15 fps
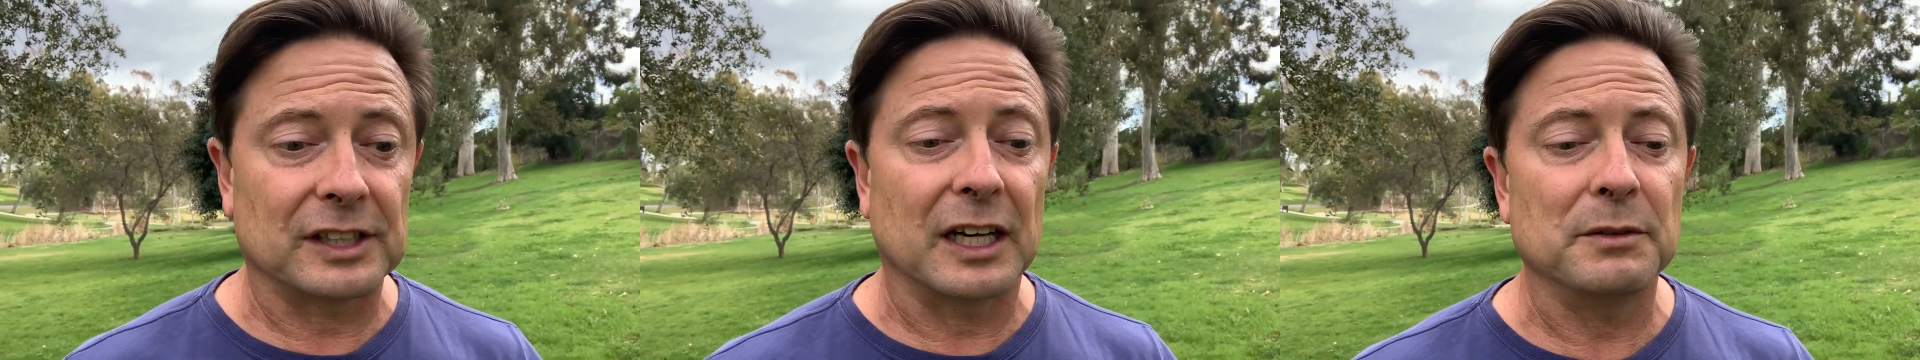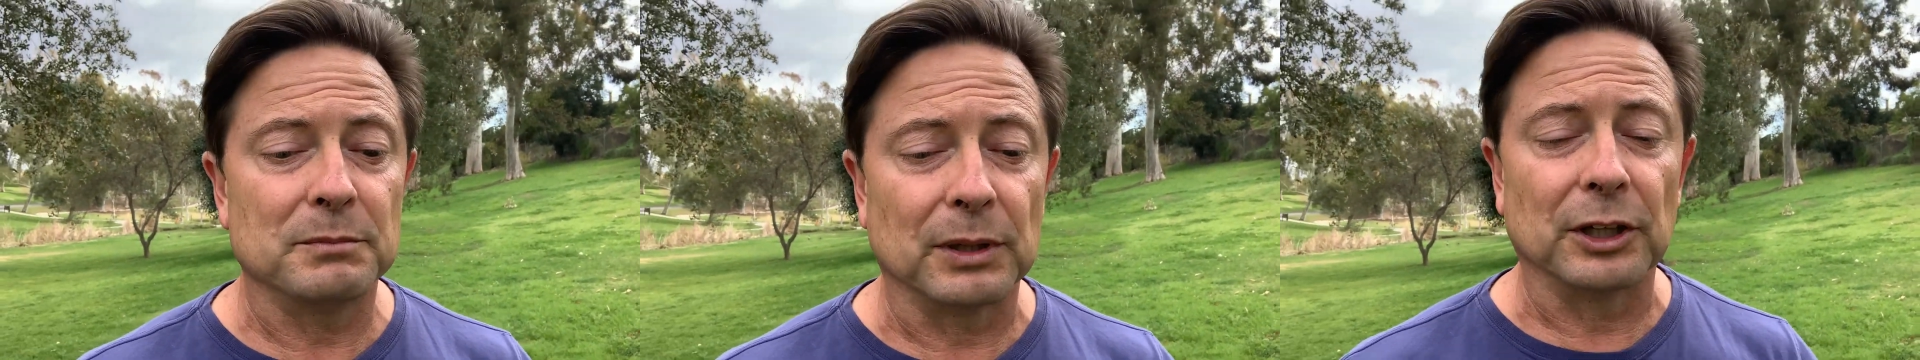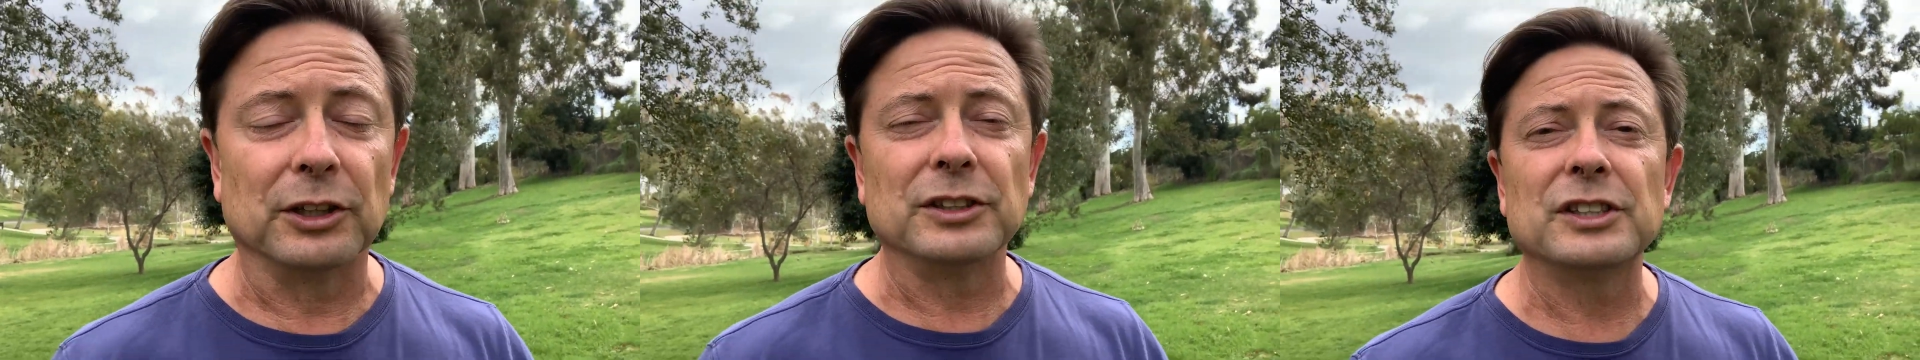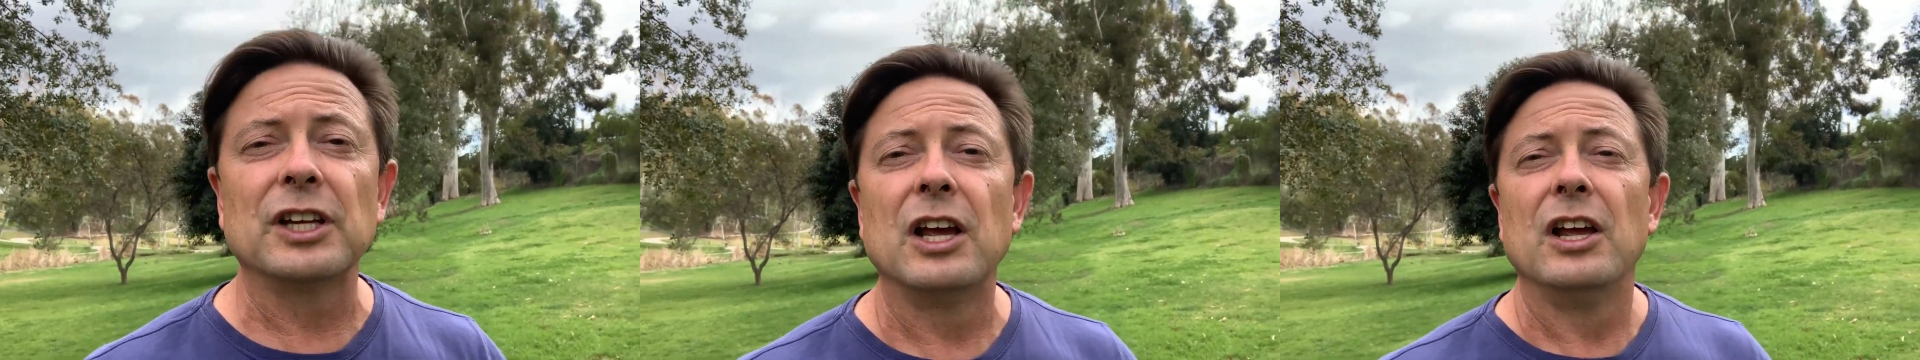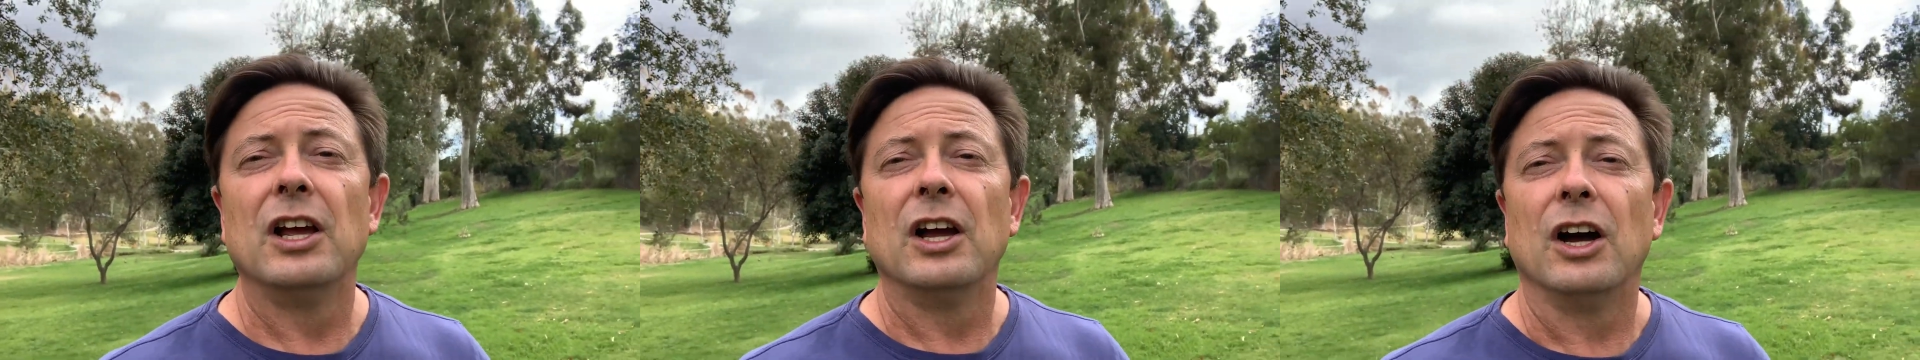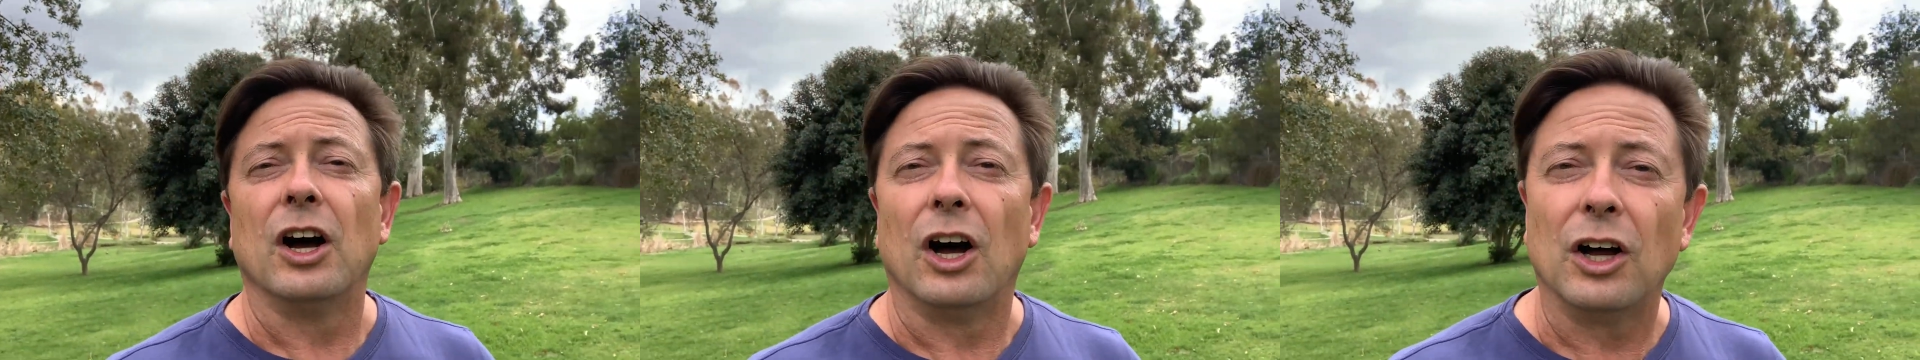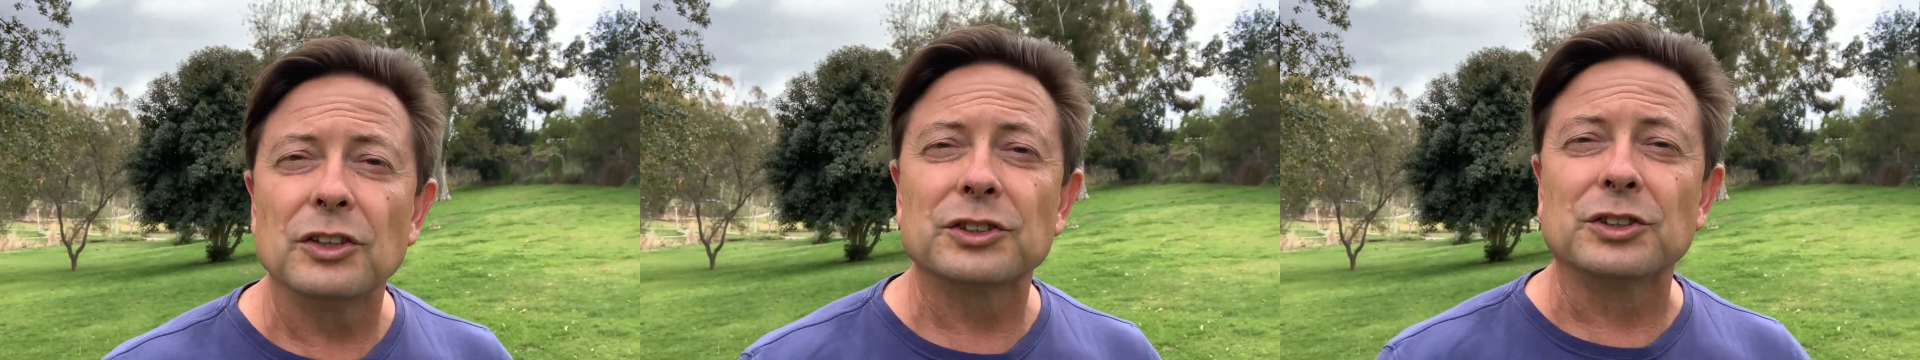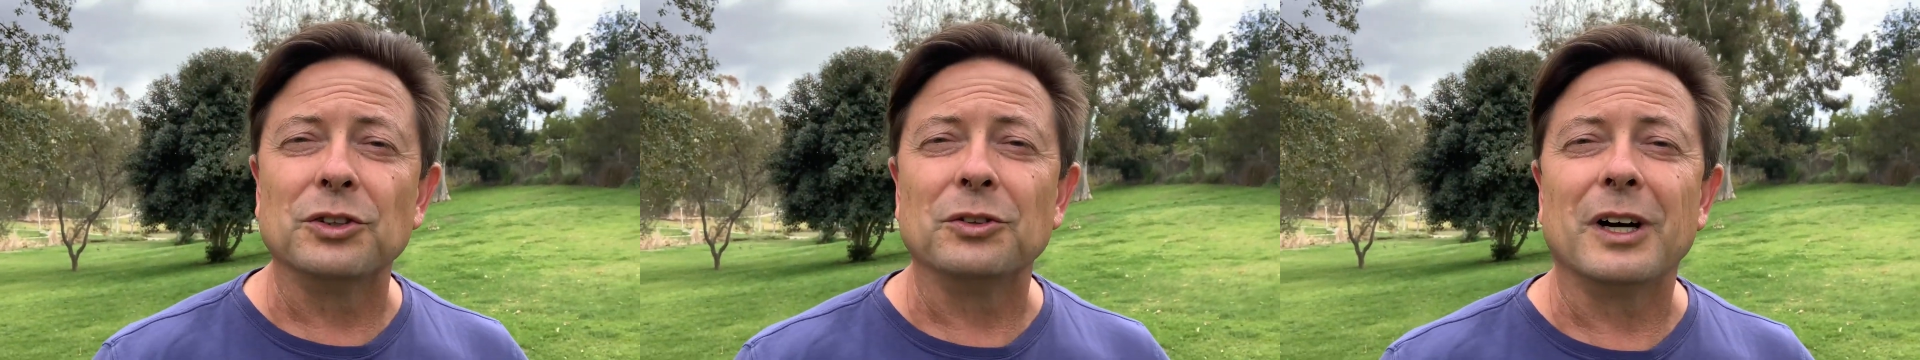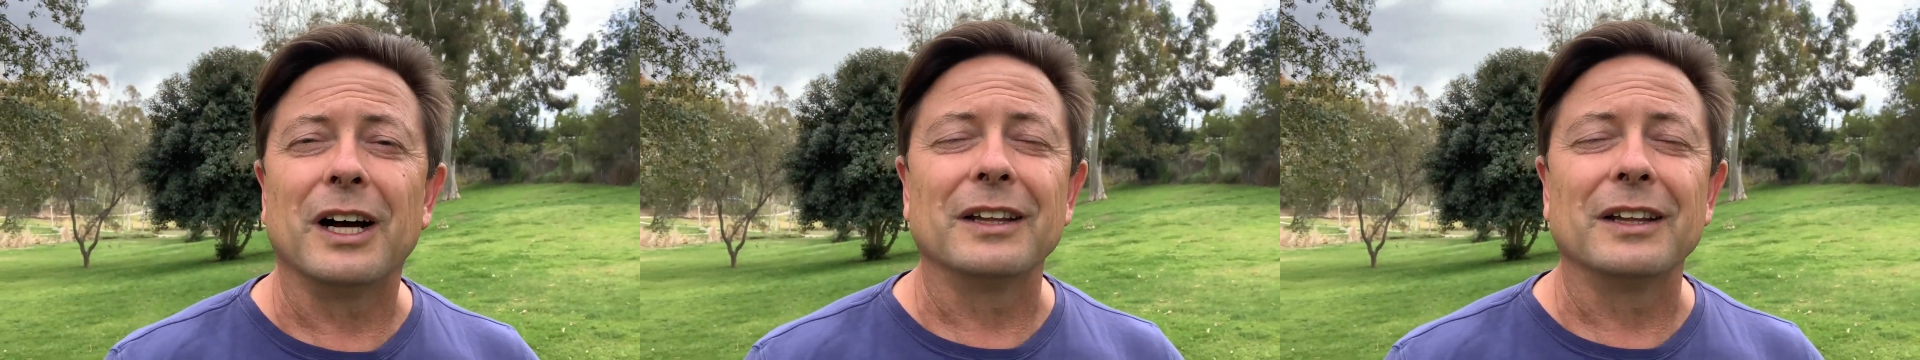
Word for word: sunburns also